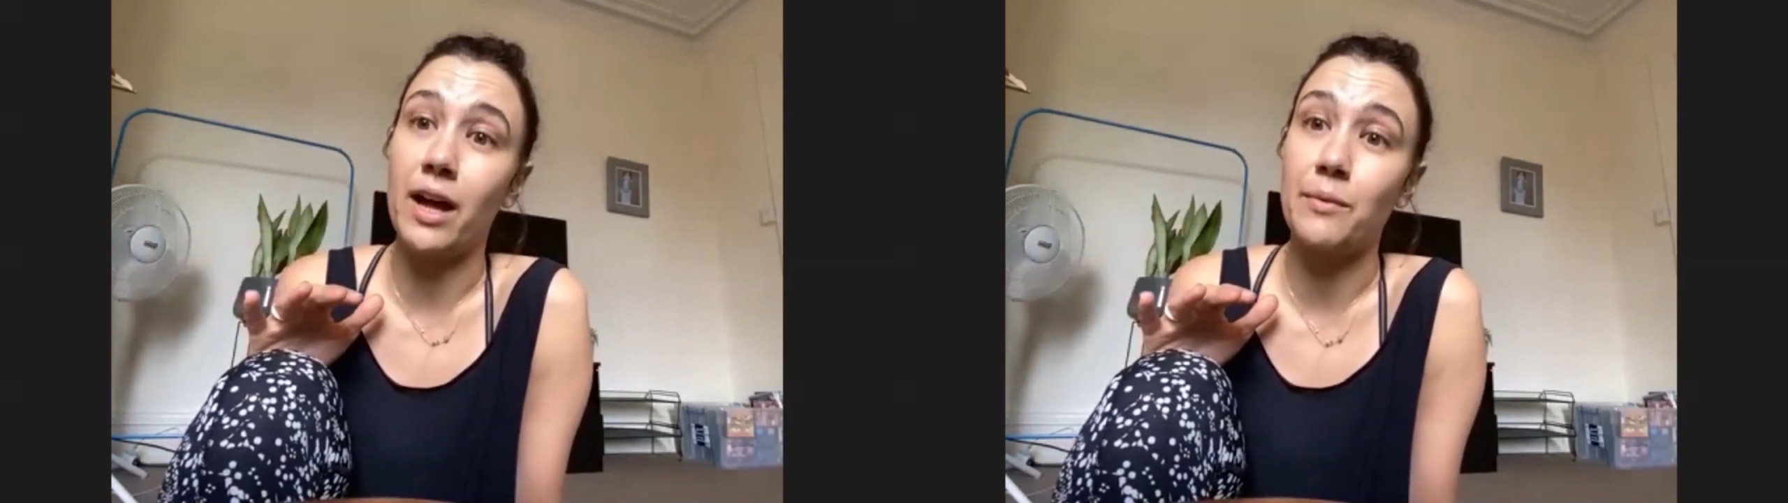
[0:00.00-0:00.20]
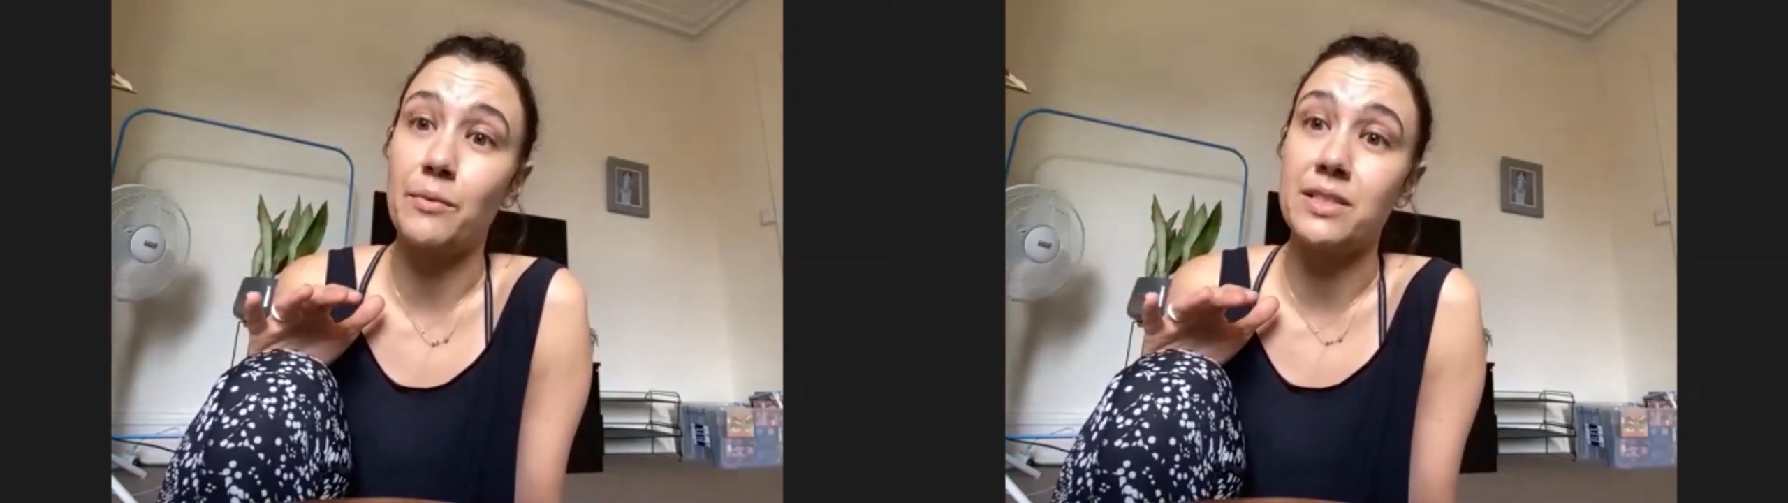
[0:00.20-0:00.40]

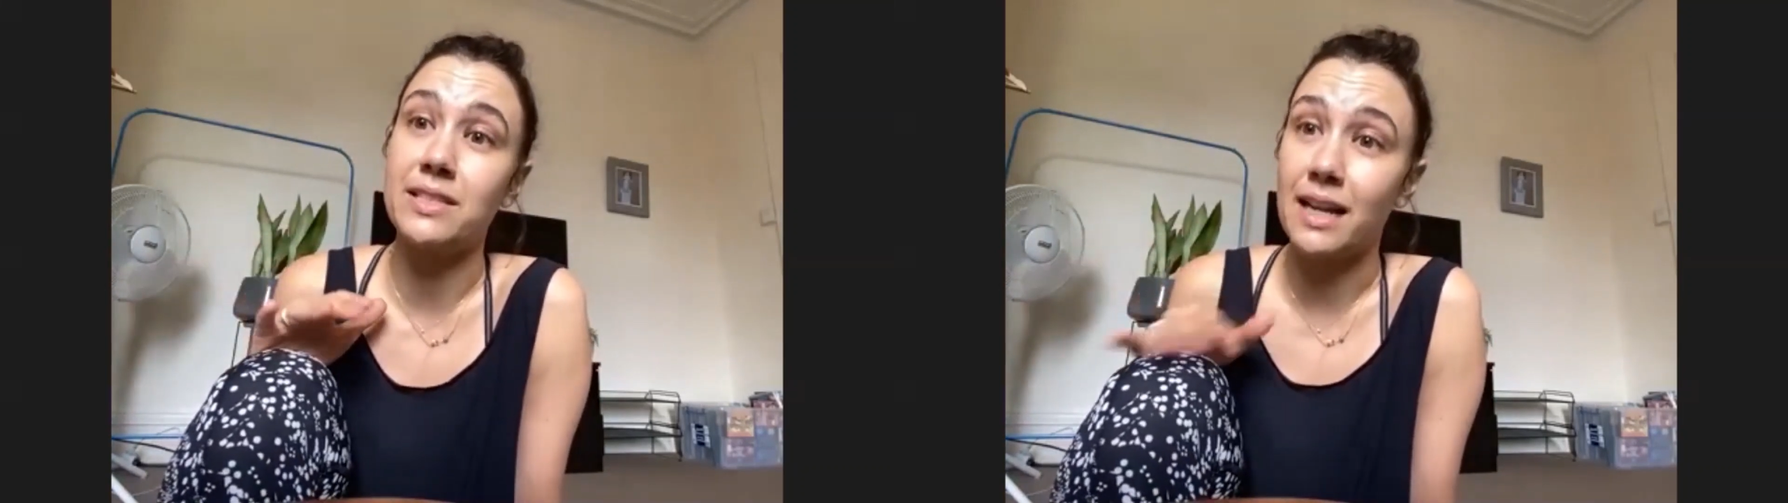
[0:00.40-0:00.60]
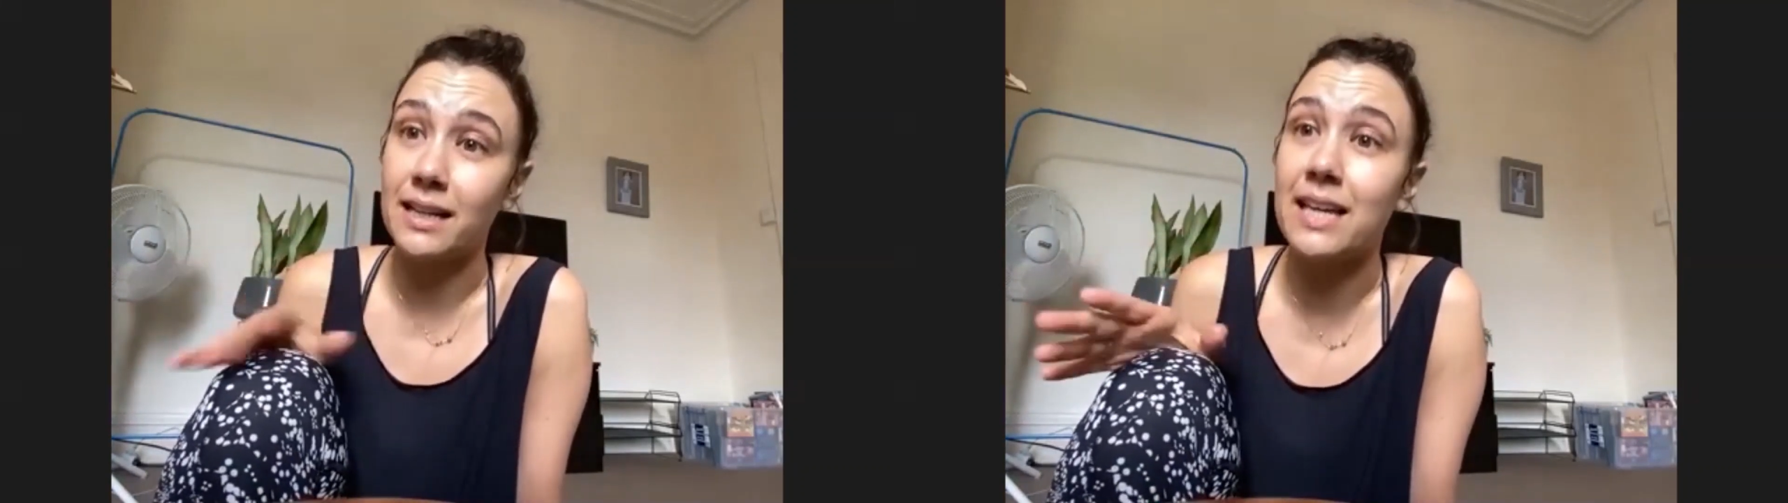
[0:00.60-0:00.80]
I was
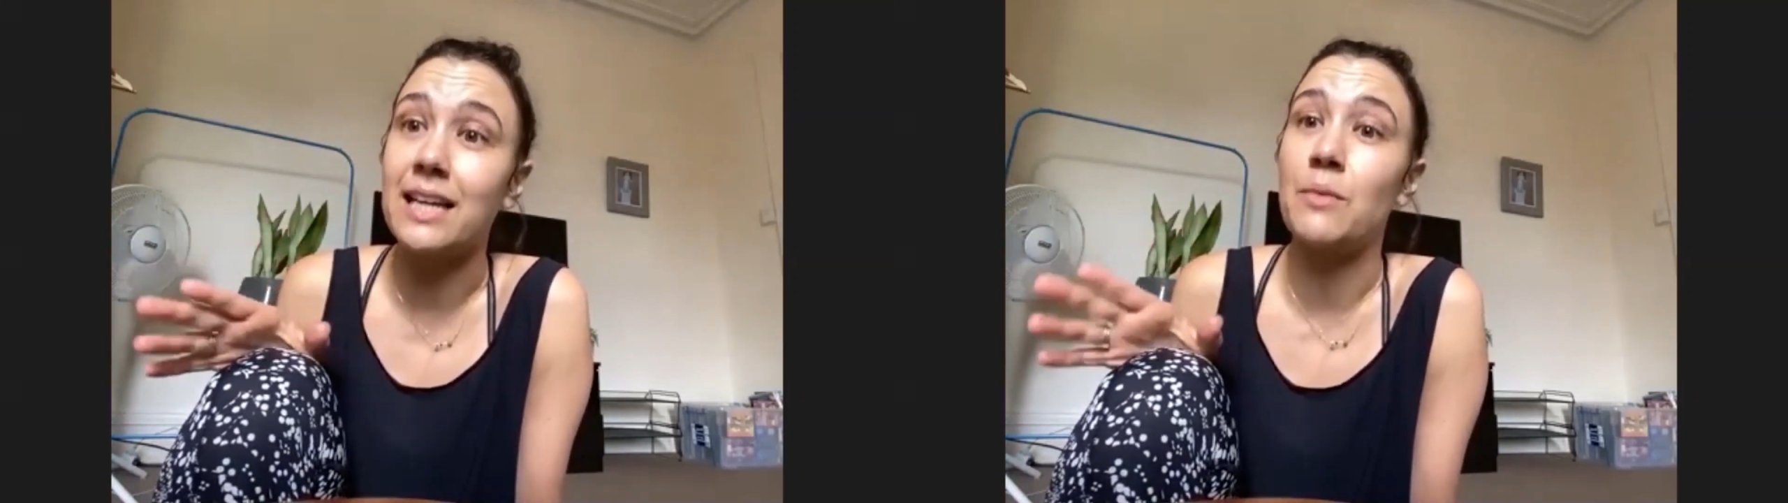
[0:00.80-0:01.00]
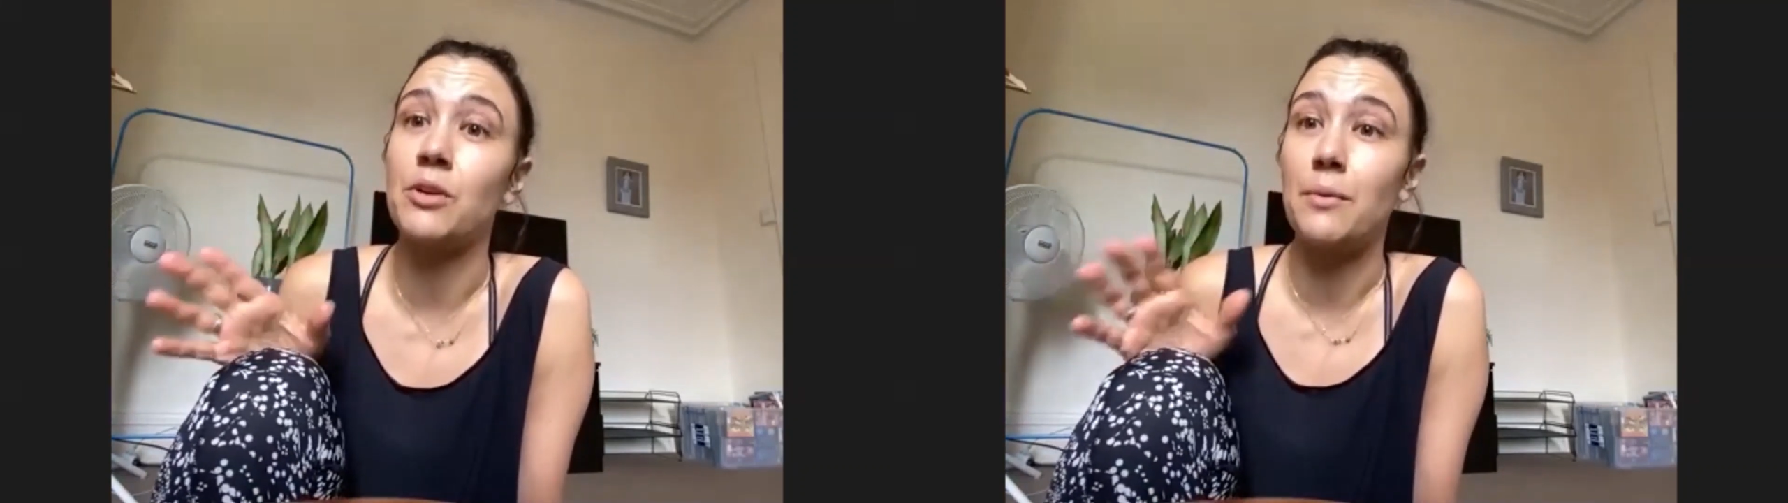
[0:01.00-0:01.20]
studying
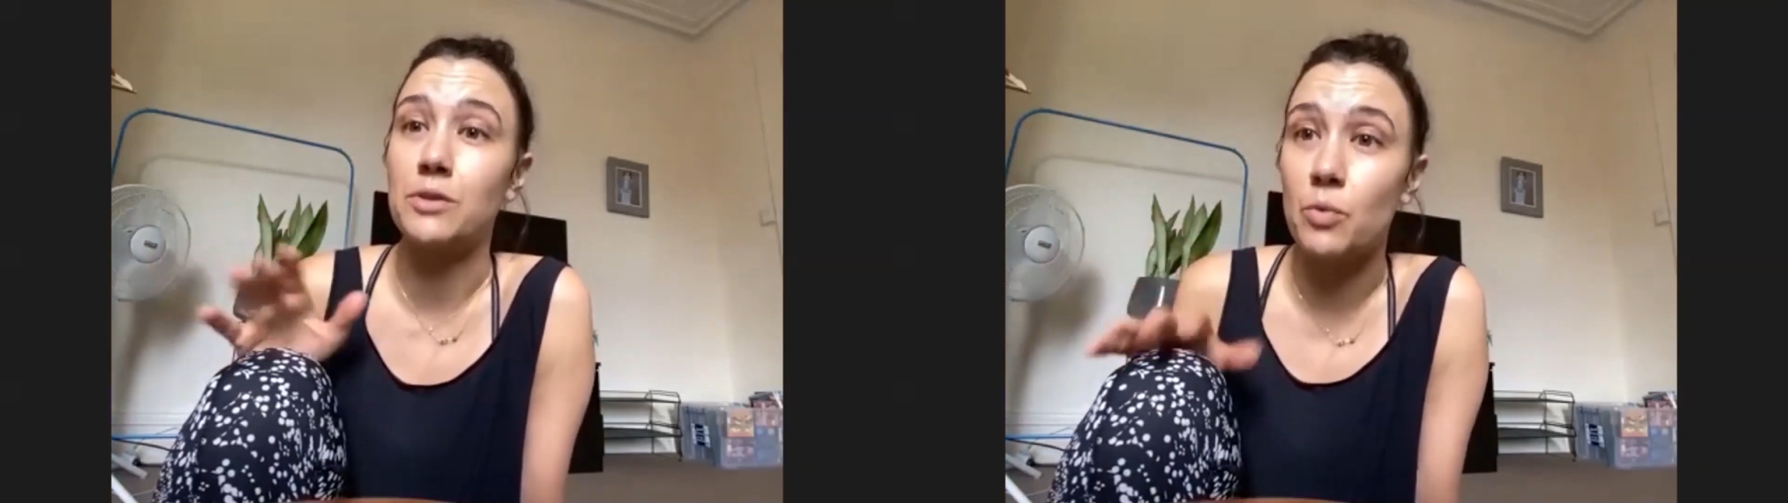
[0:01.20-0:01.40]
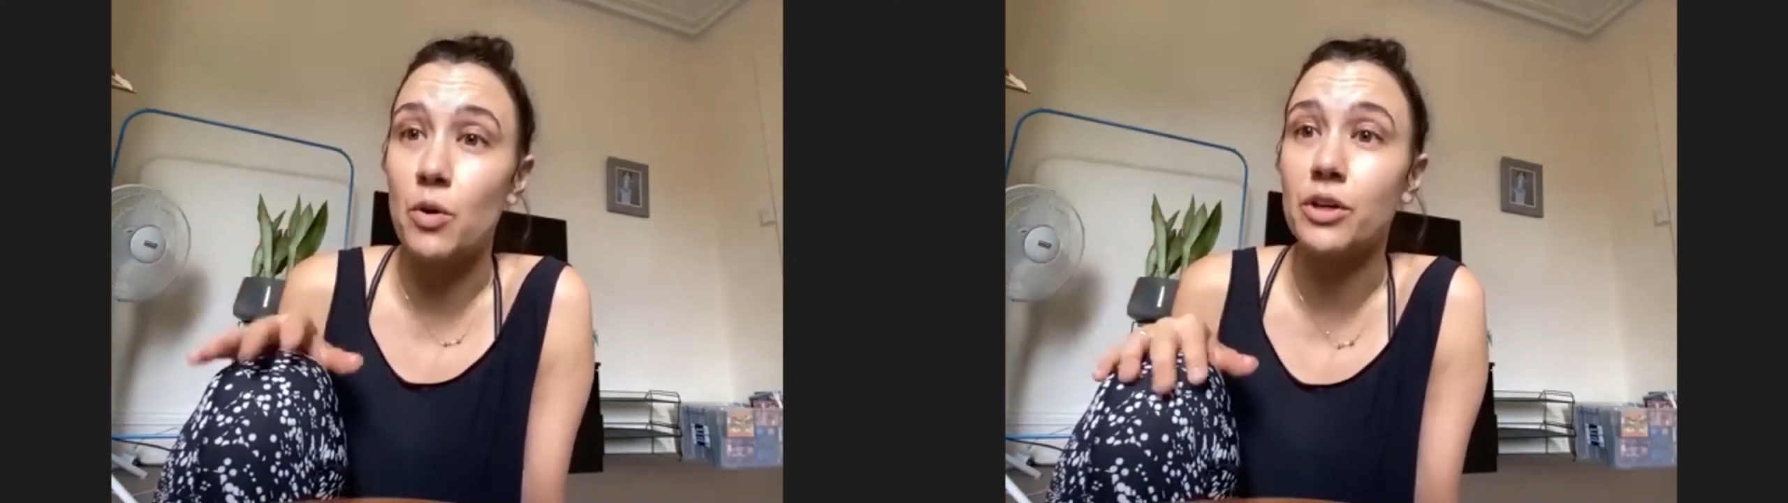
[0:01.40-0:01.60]
and what I
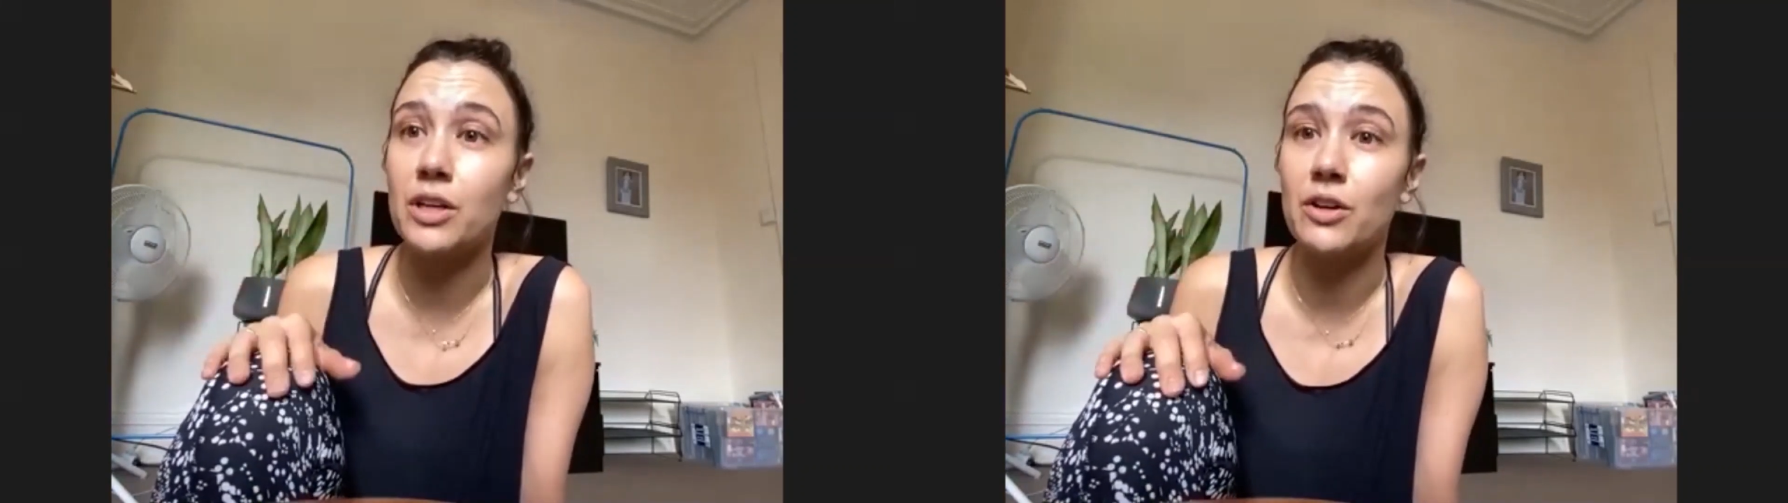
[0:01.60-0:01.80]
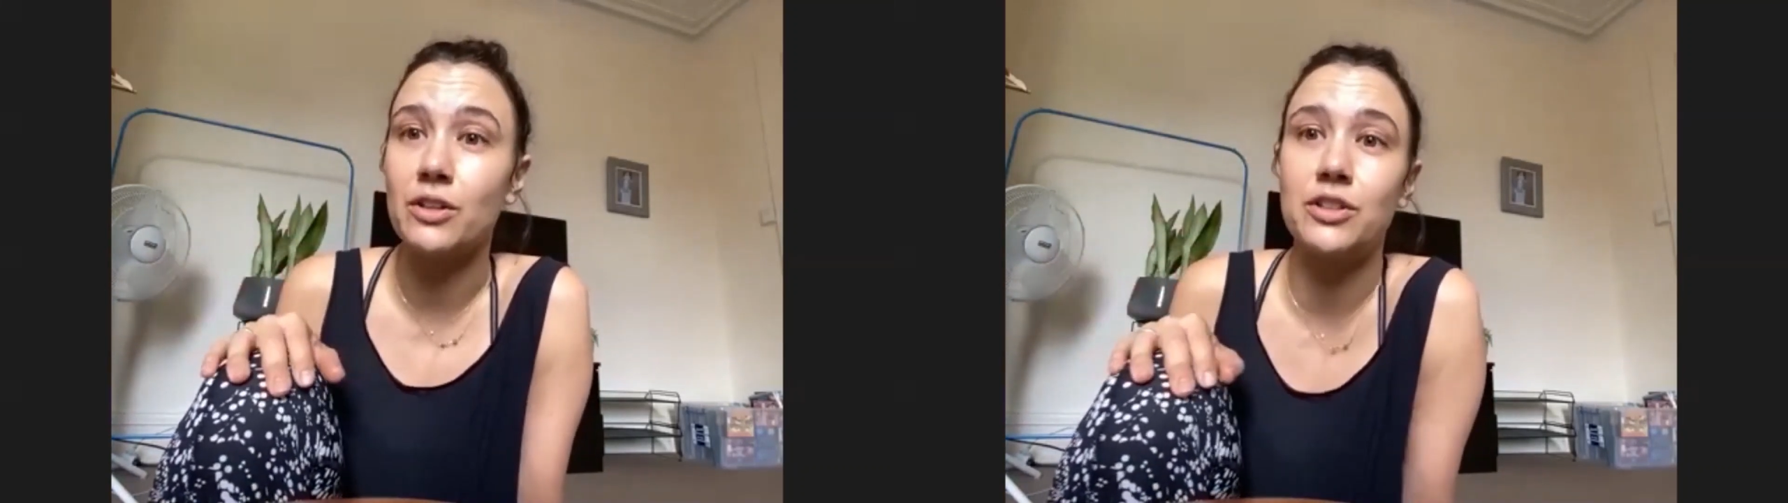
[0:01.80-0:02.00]
was
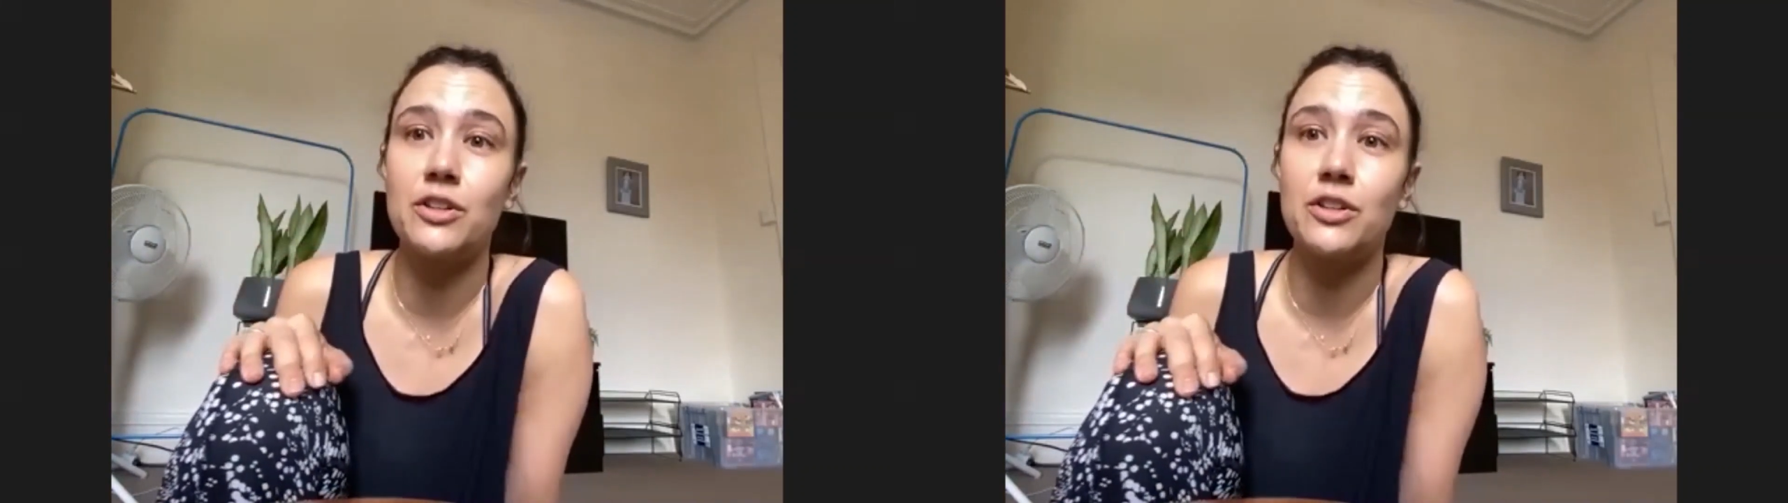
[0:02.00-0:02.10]
working on.